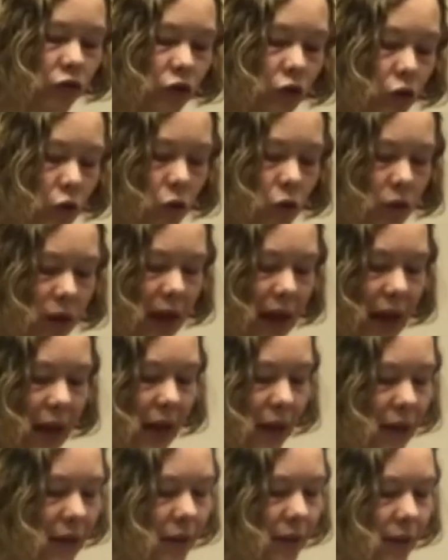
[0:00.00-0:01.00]
Two
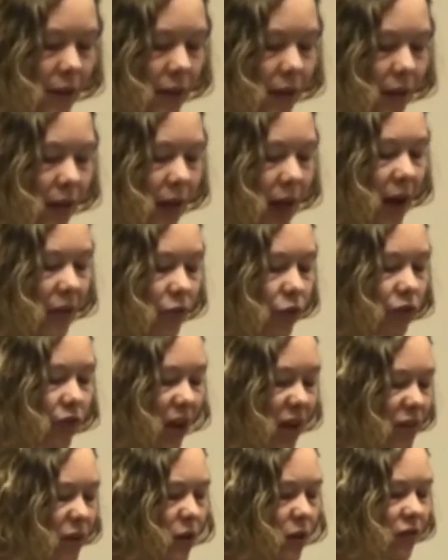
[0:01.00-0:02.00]
days after
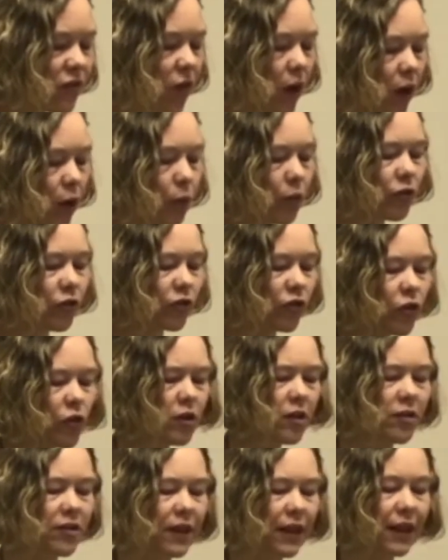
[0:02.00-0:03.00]
David and his followers
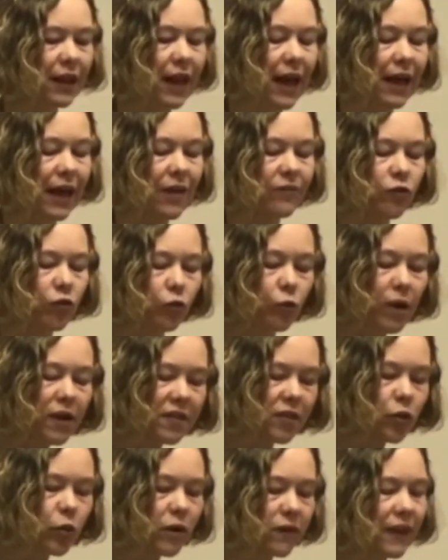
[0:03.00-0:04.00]
return to Ziklag after
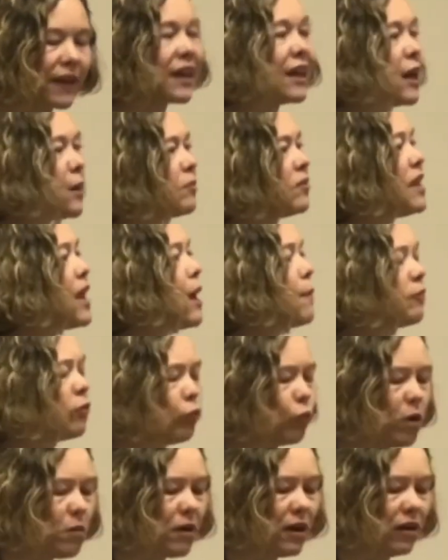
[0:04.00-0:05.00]
rescuing the
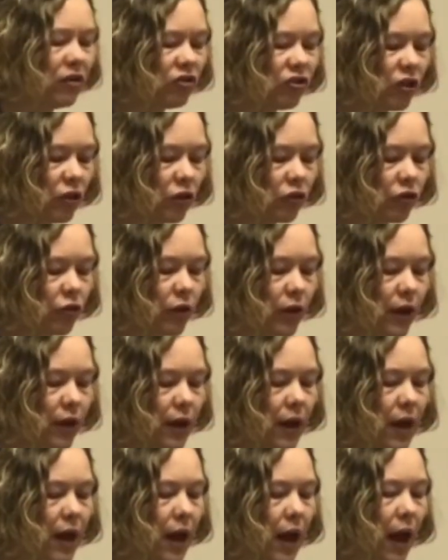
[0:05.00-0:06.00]
kidnapped women and
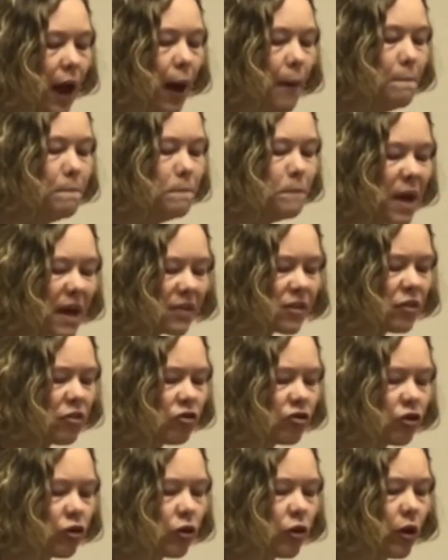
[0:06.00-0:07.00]
children, a
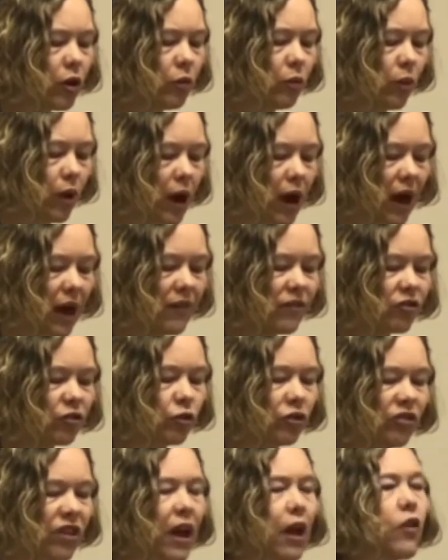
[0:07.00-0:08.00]
messenger arrives
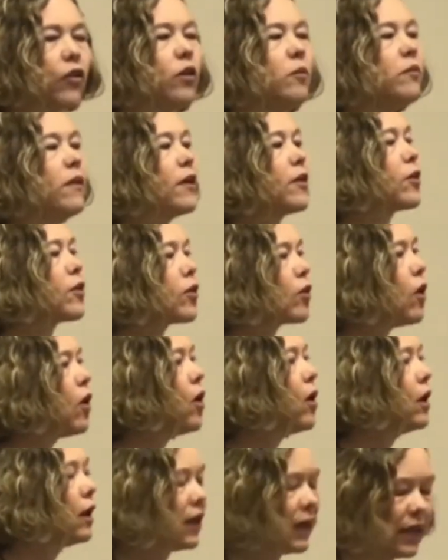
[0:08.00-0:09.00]
to tell them that
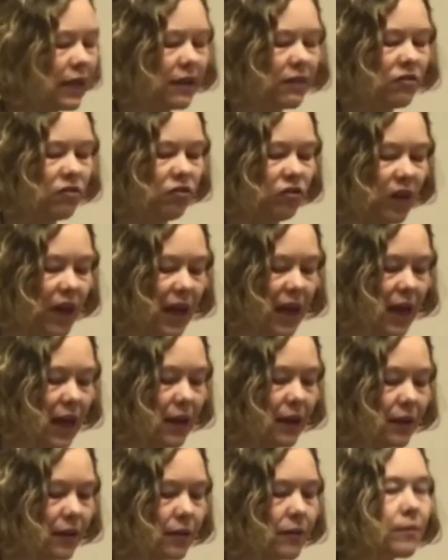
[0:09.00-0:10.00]
Saul is
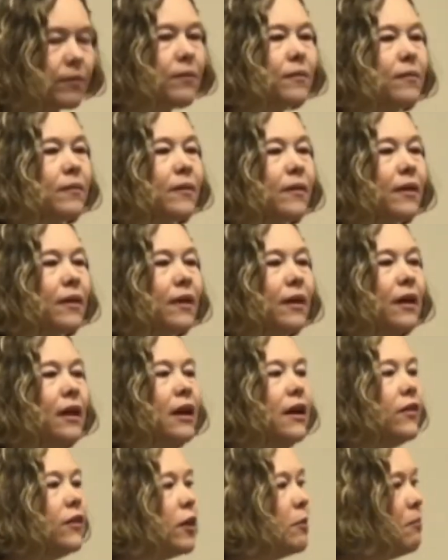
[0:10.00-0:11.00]
dead.
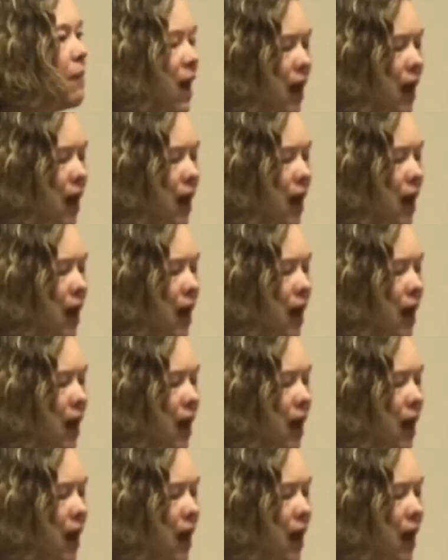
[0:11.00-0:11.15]
The